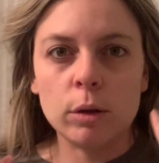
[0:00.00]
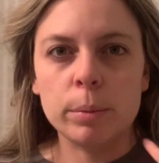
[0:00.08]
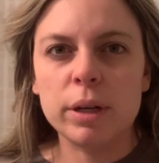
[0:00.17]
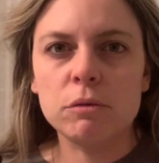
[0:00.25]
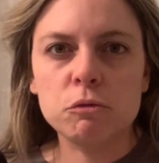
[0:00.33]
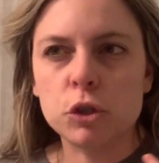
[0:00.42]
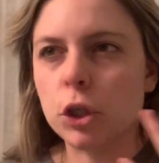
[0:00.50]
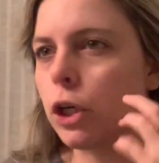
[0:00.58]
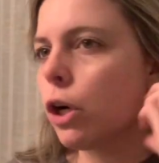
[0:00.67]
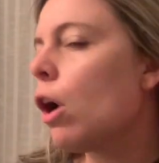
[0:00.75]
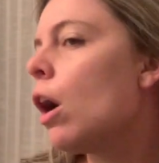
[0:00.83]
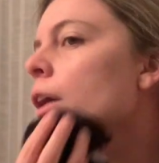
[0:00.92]
bit of
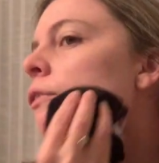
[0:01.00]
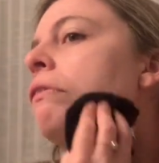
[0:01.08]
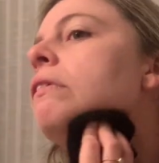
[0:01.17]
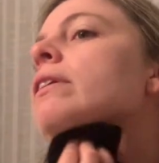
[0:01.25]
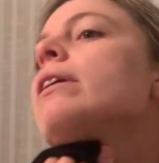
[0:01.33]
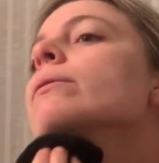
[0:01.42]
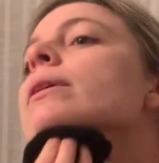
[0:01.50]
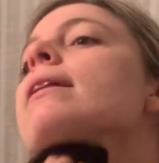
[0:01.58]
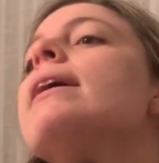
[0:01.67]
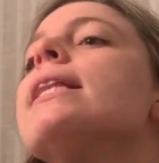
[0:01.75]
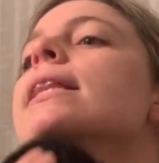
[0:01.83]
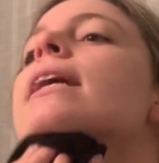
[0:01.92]
dirt off. I really
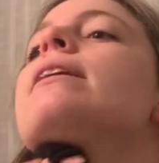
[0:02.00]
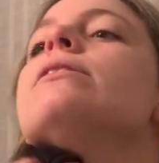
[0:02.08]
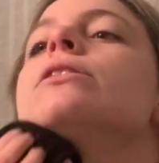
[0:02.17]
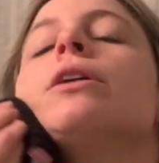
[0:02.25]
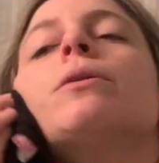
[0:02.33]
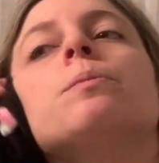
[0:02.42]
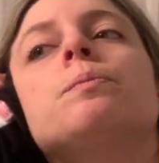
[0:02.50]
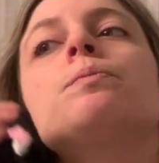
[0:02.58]
like that. So